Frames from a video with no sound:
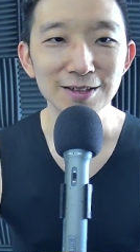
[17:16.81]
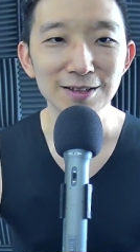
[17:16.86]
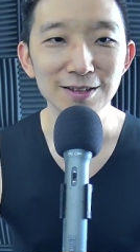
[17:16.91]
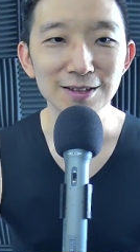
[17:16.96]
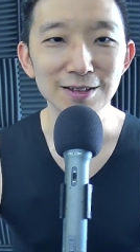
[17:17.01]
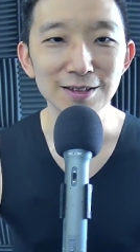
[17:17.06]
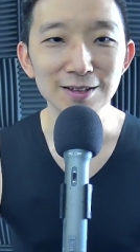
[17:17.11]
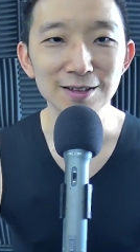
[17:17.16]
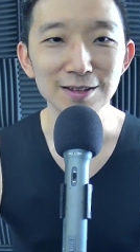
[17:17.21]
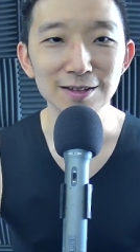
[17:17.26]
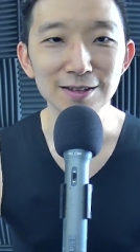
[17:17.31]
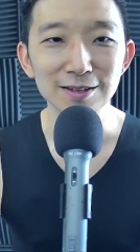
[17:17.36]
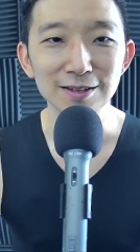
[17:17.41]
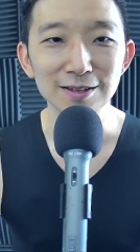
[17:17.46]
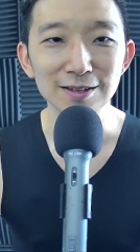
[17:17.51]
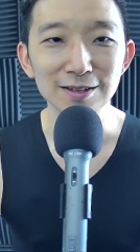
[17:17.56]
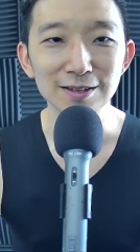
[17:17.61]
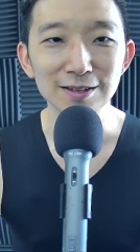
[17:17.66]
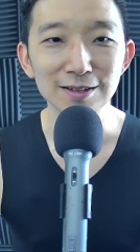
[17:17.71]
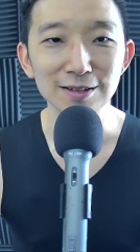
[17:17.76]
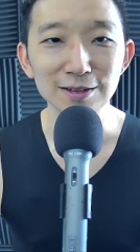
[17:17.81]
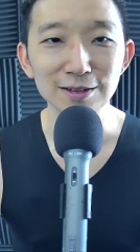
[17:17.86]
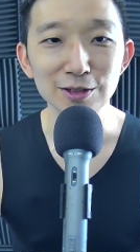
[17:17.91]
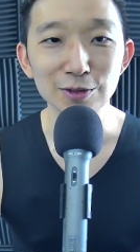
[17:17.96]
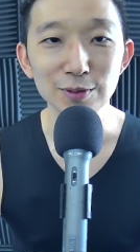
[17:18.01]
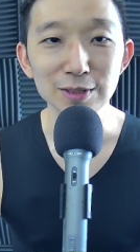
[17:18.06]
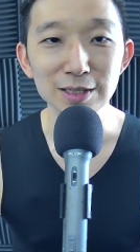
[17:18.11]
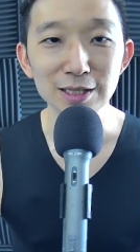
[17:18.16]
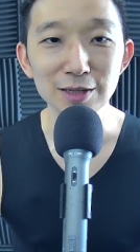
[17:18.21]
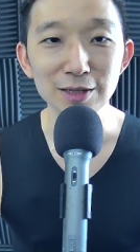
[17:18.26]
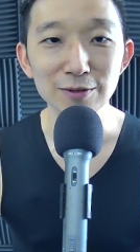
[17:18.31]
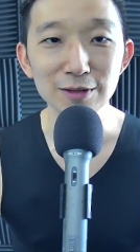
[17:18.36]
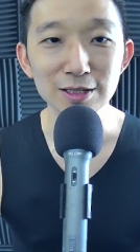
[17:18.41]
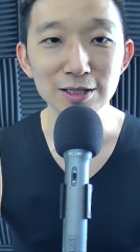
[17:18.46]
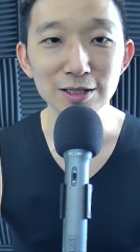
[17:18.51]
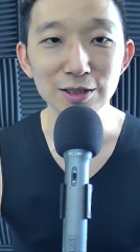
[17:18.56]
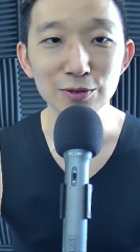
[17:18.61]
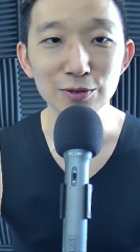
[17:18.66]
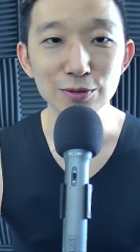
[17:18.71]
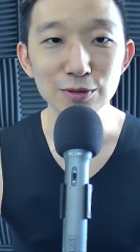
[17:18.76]
Uh, could we take out
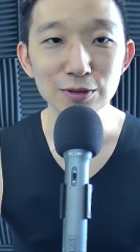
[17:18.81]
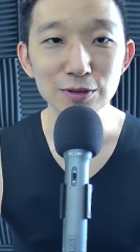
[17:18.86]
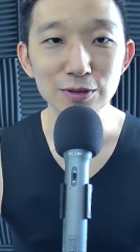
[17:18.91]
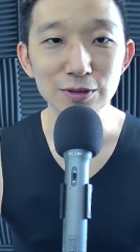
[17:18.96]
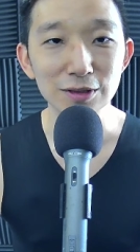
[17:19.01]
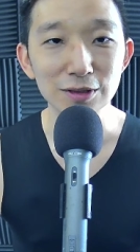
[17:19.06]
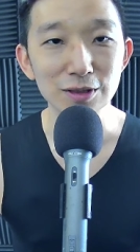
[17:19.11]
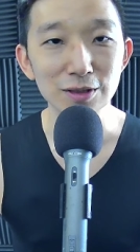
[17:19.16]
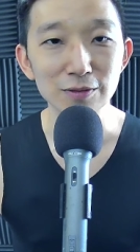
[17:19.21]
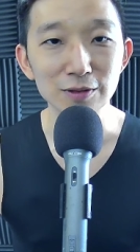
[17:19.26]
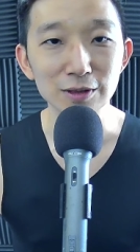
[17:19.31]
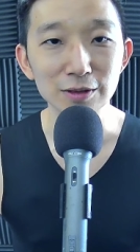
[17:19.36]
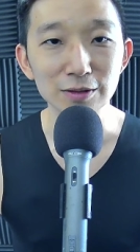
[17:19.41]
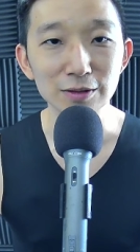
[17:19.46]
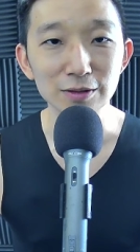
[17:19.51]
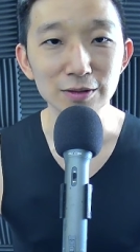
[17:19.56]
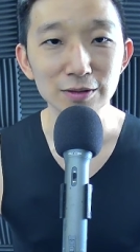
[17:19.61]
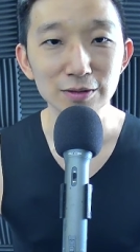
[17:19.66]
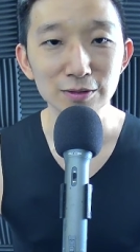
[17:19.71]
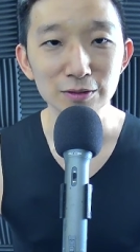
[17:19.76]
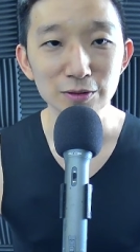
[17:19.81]
these lows? Yeah, we could.